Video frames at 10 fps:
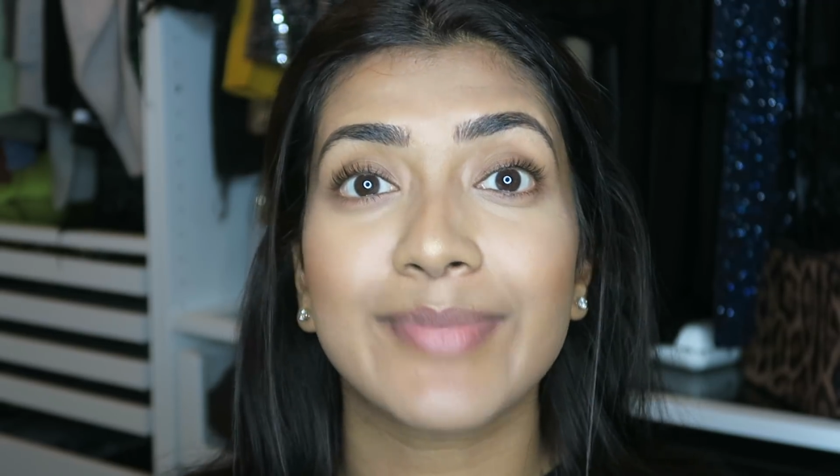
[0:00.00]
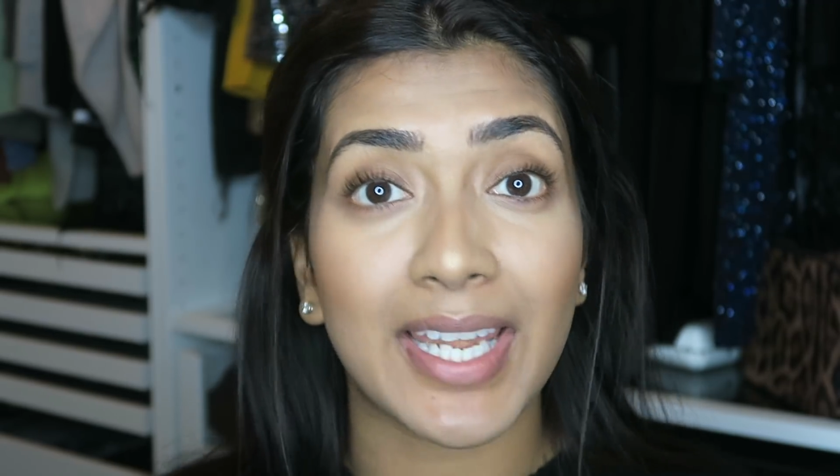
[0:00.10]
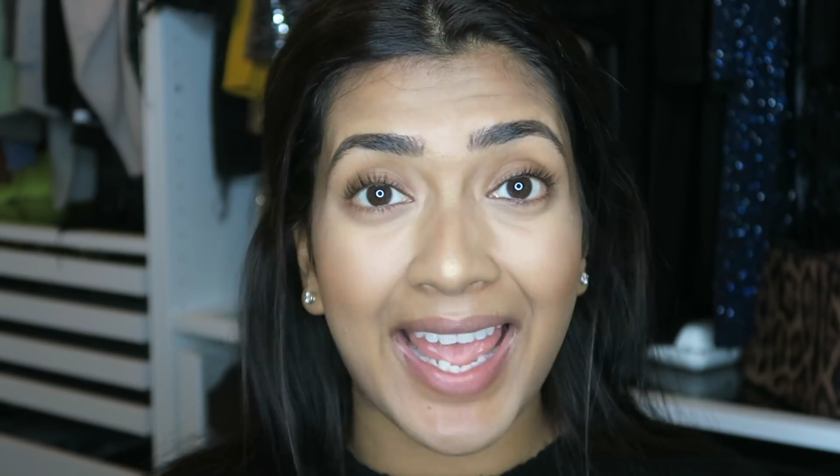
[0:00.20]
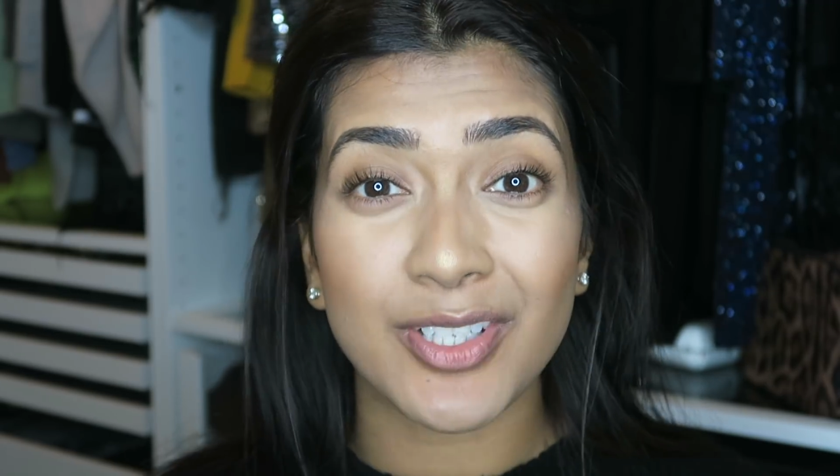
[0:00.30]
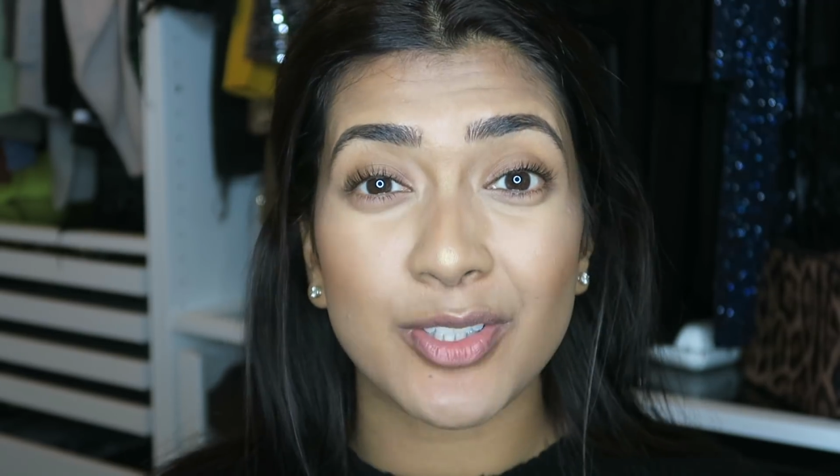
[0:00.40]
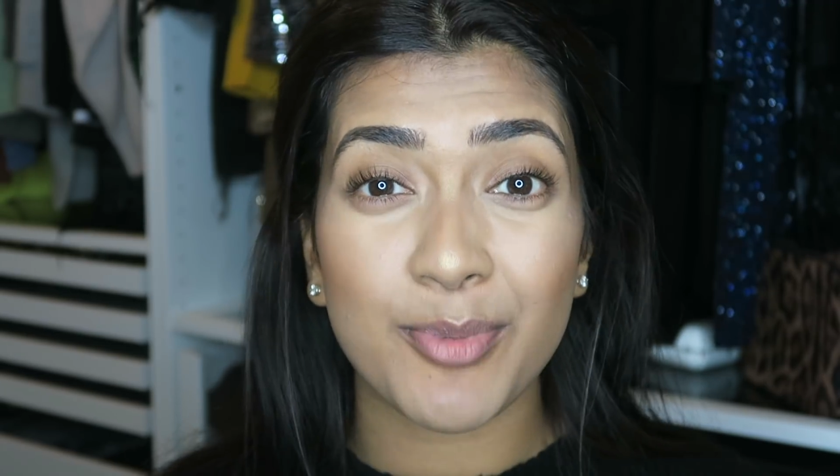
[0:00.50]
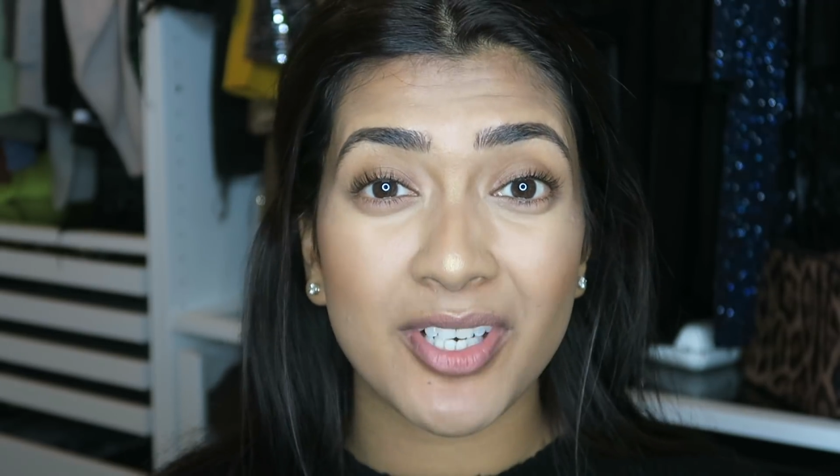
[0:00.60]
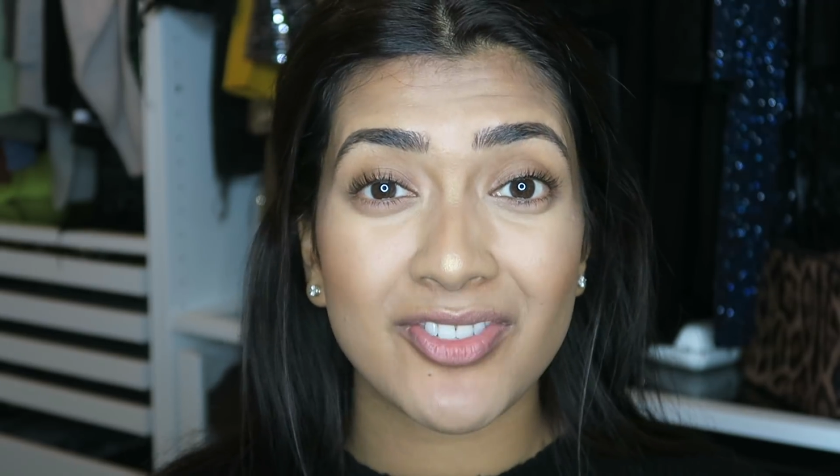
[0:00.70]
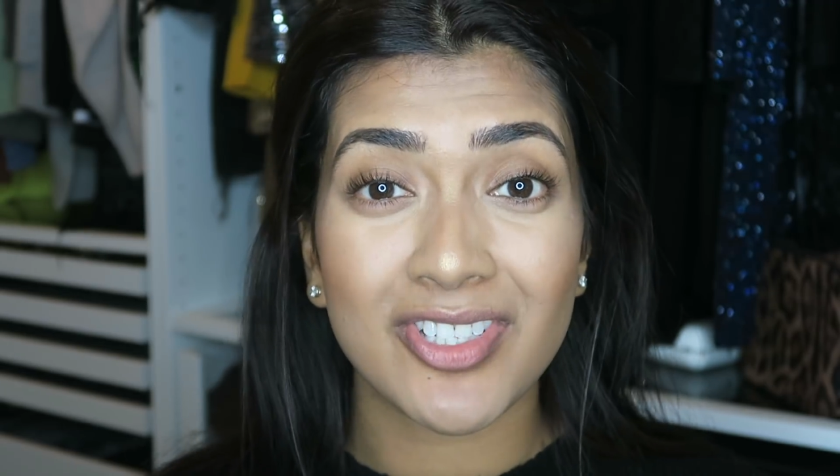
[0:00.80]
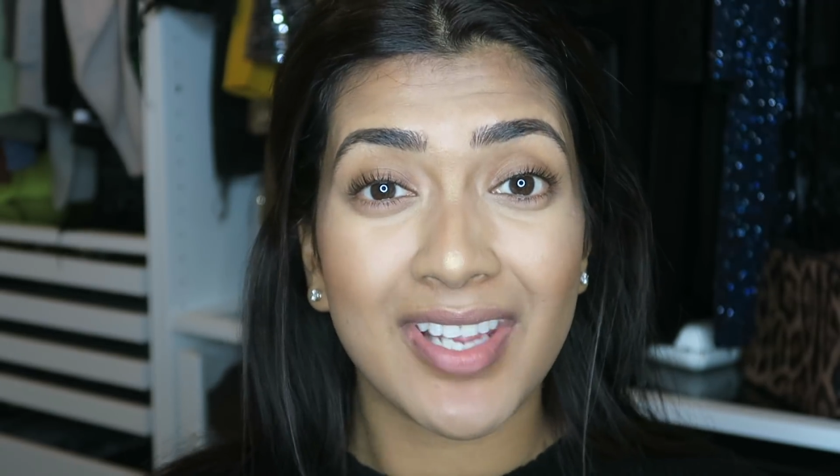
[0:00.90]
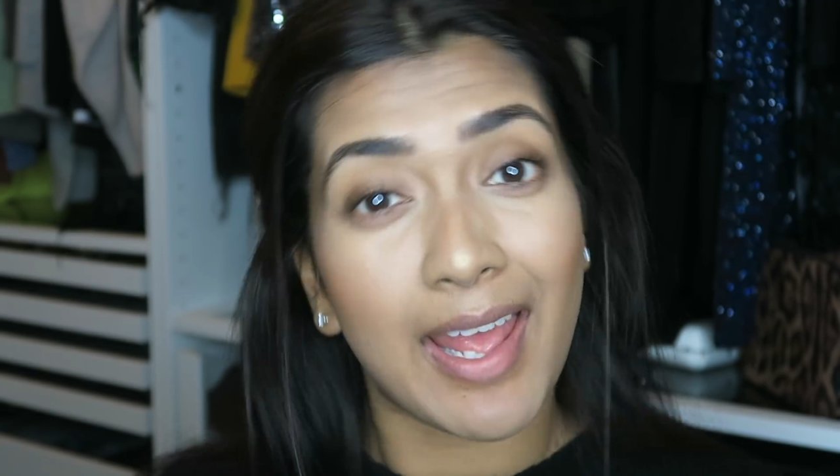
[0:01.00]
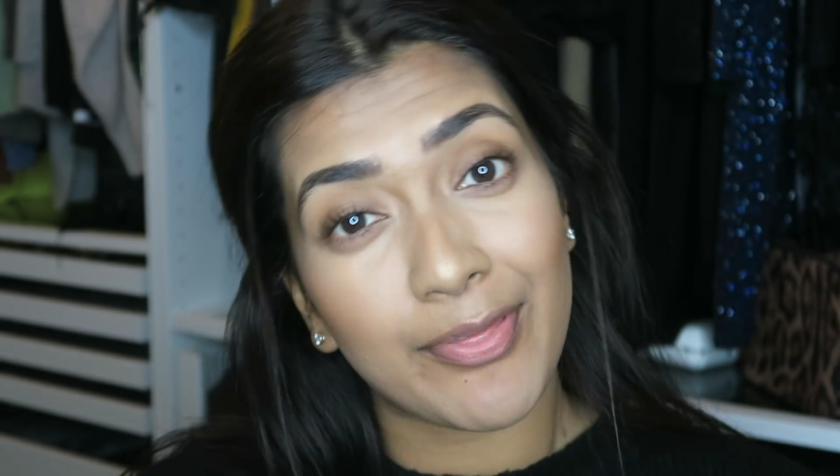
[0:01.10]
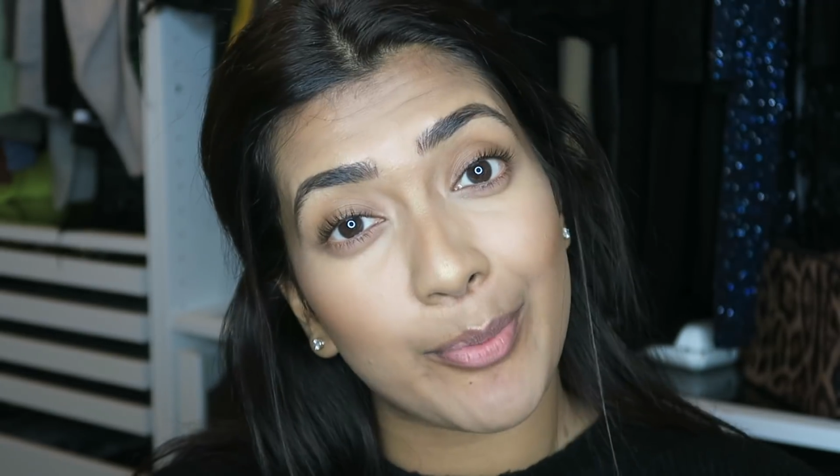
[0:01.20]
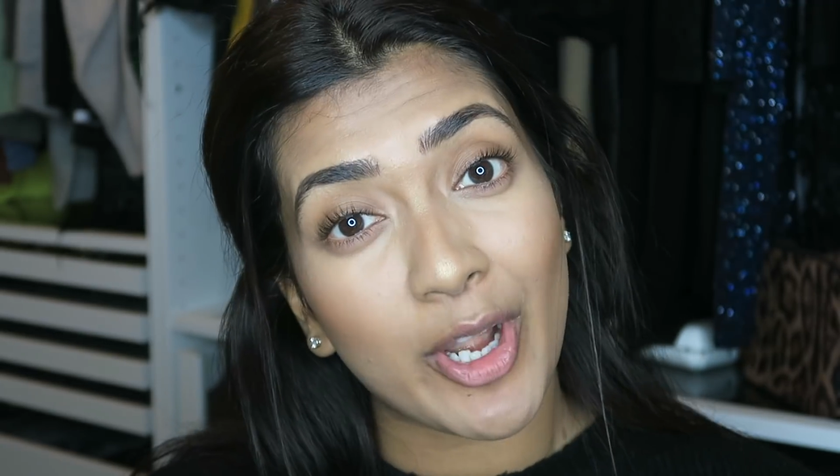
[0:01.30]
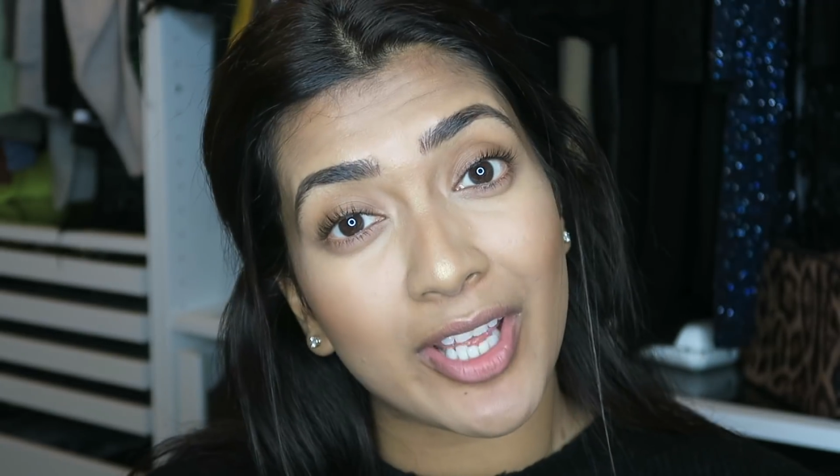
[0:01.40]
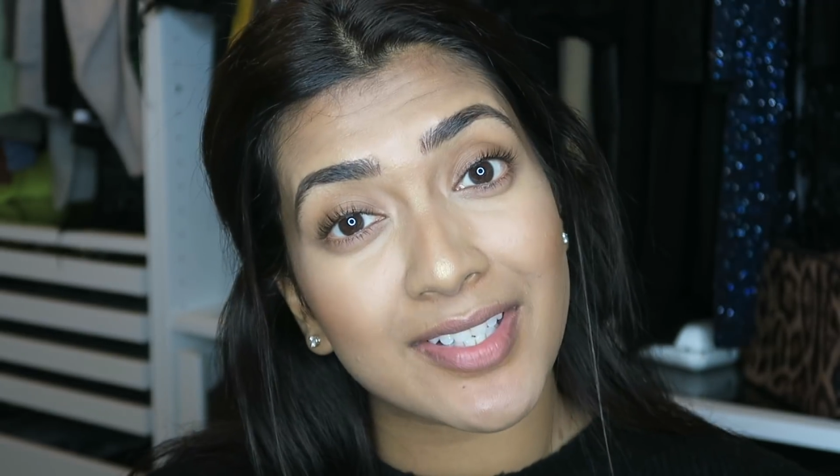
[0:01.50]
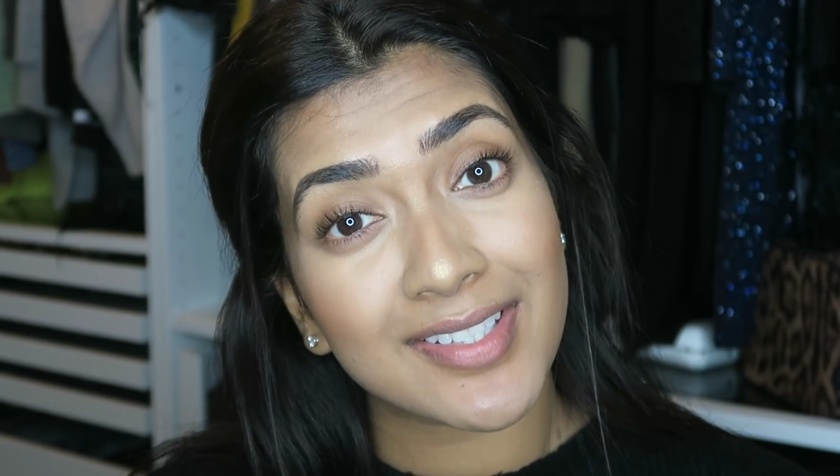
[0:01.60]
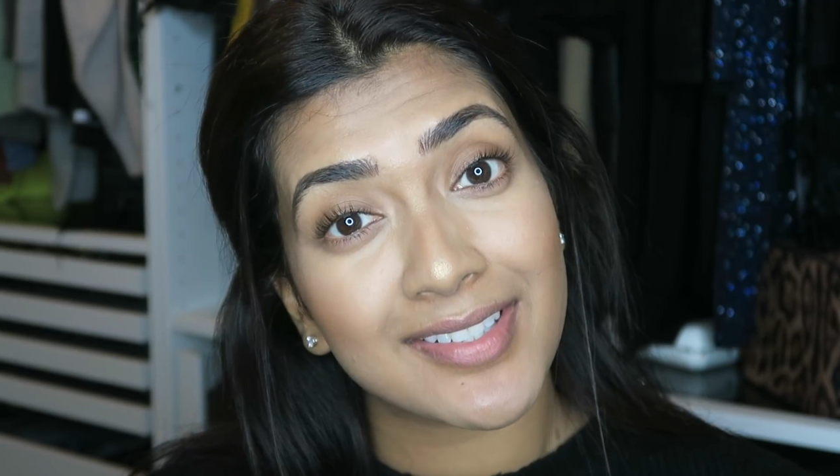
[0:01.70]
An angled brush and the product.